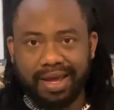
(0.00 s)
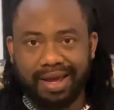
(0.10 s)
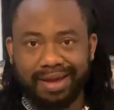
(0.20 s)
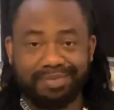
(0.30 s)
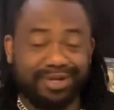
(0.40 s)

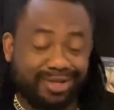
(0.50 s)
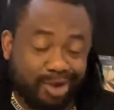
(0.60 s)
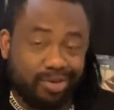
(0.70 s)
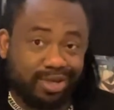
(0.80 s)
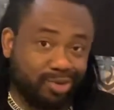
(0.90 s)
Um, it's
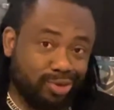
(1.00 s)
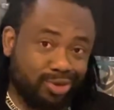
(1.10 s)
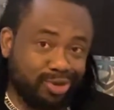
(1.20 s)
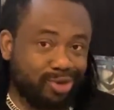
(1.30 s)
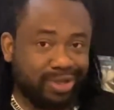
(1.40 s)
always good to
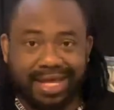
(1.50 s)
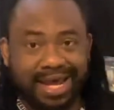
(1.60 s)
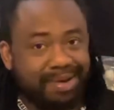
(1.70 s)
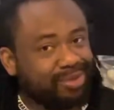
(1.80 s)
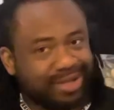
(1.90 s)
note that
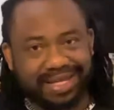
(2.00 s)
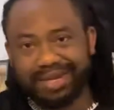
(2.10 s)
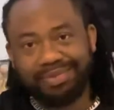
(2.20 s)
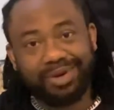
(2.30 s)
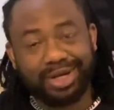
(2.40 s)
I'm not an
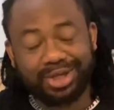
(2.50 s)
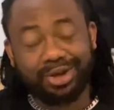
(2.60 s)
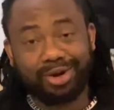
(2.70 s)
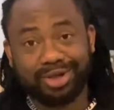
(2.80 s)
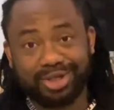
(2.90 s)

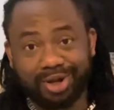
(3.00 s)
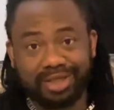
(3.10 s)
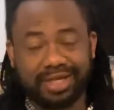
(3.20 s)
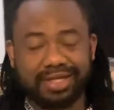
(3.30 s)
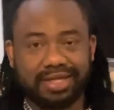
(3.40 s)
immigration
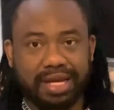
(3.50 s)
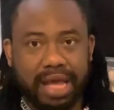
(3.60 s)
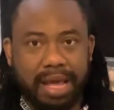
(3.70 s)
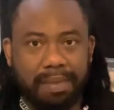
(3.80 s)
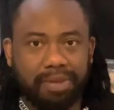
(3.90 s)
consultant,
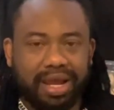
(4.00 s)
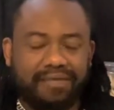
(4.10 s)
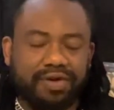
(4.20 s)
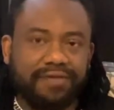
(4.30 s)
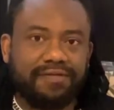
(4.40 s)
but
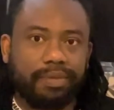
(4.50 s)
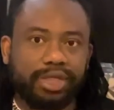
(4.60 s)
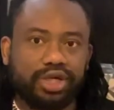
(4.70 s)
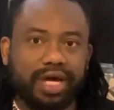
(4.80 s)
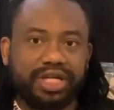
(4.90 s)
every
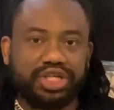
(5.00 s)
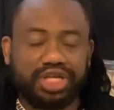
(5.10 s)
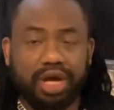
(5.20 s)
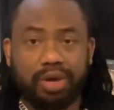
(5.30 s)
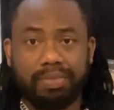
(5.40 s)
information I
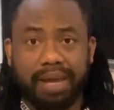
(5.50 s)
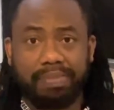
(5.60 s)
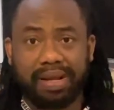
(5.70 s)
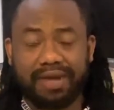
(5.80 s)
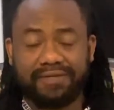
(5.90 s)
share on my
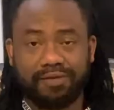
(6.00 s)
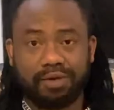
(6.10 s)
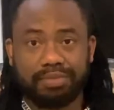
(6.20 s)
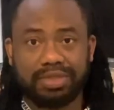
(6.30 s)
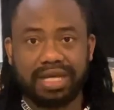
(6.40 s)

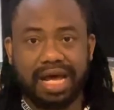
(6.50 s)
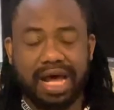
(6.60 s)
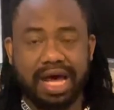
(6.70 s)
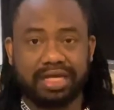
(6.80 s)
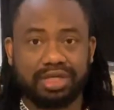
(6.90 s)
platforms
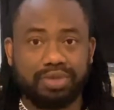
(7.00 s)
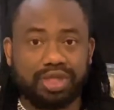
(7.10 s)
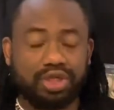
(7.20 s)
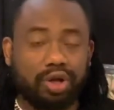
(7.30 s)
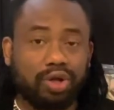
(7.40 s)
are uh, as a
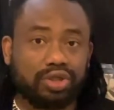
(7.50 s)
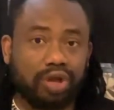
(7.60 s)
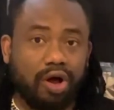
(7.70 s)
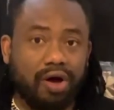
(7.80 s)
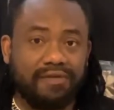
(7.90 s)
result
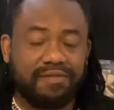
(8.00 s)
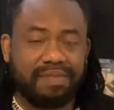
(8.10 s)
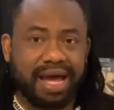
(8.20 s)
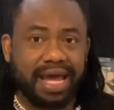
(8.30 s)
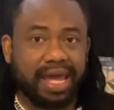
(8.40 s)
of
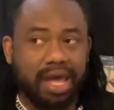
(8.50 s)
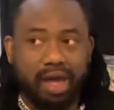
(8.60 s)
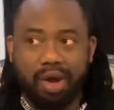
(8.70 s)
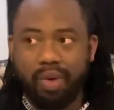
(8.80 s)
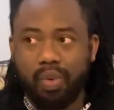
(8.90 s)
my
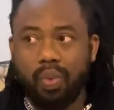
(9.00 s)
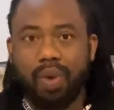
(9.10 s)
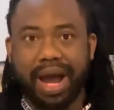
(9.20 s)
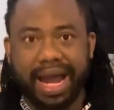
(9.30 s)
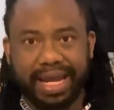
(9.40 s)

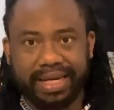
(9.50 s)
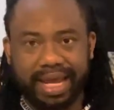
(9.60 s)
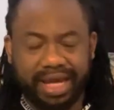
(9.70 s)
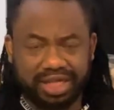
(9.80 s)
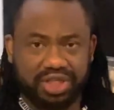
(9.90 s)
wide
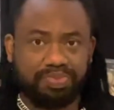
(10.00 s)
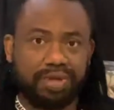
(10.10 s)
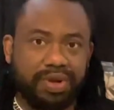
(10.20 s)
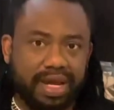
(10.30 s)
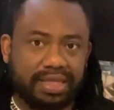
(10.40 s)

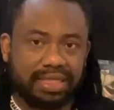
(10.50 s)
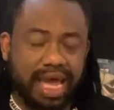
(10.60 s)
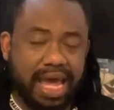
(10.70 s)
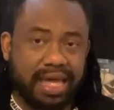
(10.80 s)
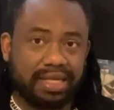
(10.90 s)
experience
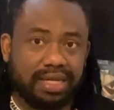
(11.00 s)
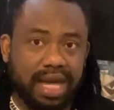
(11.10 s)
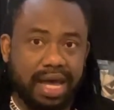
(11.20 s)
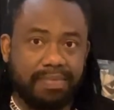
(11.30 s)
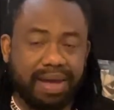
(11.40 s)
and
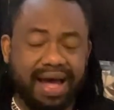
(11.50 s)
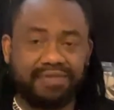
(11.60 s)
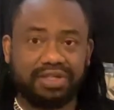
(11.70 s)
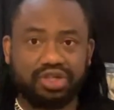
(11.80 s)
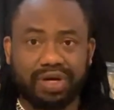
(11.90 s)
um,
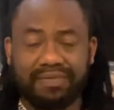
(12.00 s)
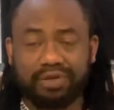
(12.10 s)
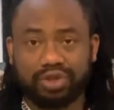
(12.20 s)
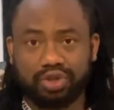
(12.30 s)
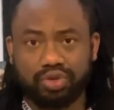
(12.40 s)
having
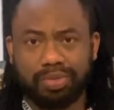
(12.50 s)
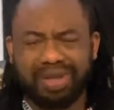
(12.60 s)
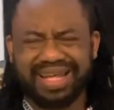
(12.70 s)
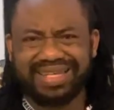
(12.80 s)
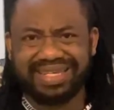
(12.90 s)
traveled to more
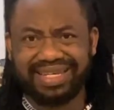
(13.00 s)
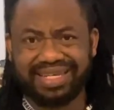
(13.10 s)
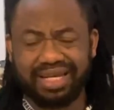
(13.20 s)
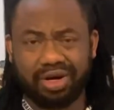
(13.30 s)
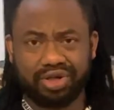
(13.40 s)
than
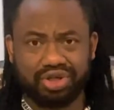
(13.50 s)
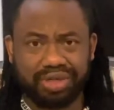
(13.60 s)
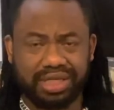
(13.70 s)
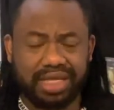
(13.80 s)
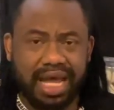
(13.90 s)
60
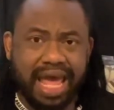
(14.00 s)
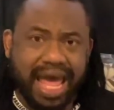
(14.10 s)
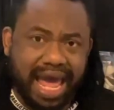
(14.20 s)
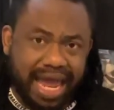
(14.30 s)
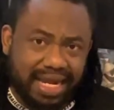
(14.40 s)
countries
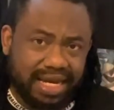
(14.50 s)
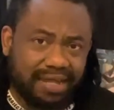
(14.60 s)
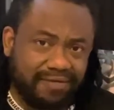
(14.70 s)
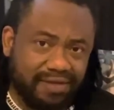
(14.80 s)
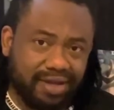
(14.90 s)
and
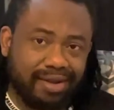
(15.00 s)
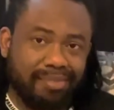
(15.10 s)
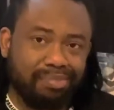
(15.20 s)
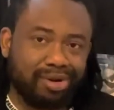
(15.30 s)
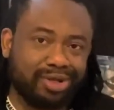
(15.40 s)
living
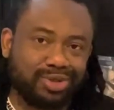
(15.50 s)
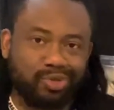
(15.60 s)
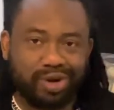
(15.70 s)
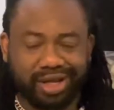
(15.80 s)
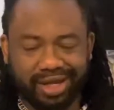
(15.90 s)
plus
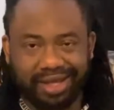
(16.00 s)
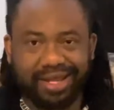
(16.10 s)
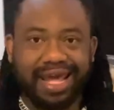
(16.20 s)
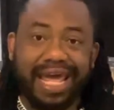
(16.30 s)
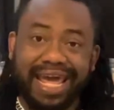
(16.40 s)
working
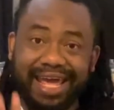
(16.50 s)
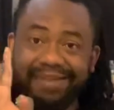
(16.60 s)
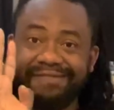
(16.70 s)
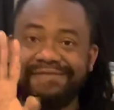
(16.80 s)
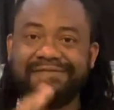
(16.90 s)

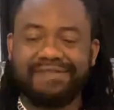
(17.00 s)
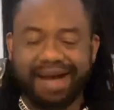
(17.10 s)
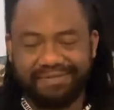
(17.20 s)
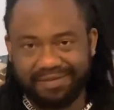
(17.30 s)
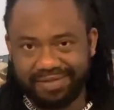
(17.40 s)
in
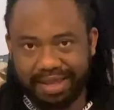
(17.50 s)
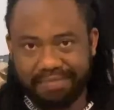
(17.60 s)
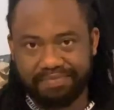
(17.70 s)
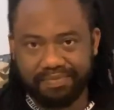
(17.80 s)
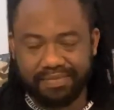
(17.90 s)
five of them.
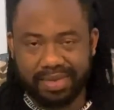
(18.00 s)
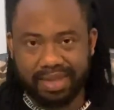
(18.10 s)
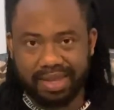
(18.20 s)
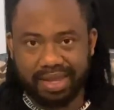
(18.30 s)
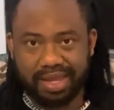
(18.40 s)

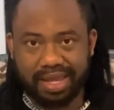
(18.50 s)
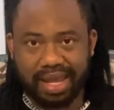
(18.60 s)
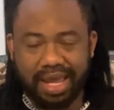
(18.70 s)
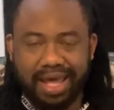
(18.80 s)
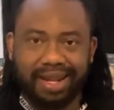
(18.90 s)

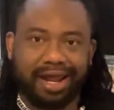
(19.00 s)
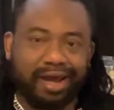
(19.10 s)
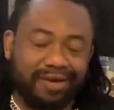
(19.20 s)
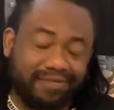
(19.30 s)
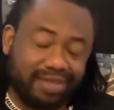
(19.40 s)
Now,
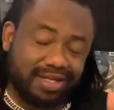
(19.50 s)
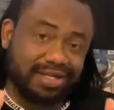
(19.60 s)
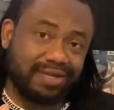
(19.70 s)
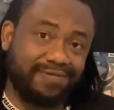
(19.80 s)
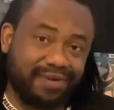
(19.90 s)
if this is
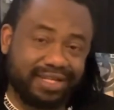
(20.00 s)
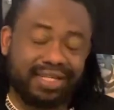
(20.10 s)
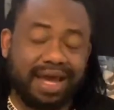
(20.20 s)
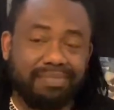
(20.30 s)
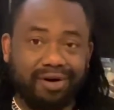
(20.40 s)
the first
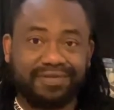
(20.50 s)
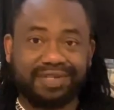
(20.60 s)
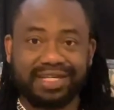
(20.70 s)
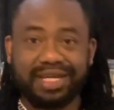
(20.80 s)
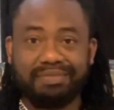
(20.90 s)
time of
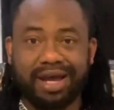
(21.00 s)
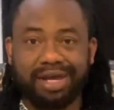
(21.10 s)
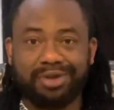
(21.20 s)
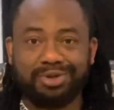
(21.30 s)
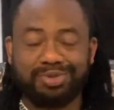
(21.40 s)
seeing my
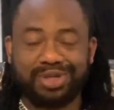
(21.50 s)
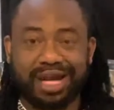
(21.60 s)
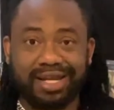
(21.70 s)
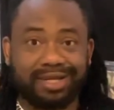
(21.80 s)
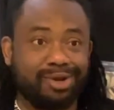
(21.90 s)
YouTube
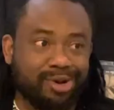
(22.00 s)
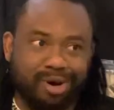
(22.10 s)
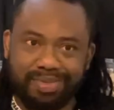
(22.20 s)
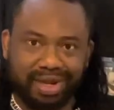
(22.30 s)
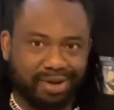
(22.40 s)
channel or
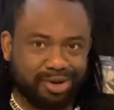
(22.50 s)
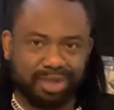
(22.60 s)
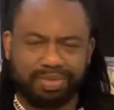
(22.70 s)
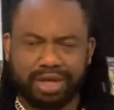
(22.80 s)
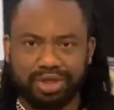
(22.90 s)
coming
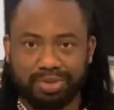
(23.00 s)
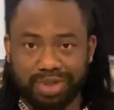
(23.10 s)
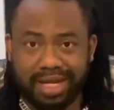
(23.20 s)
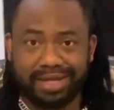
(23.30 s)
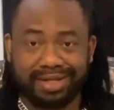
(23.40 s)
across my YouTube
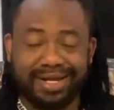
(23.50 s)
channel,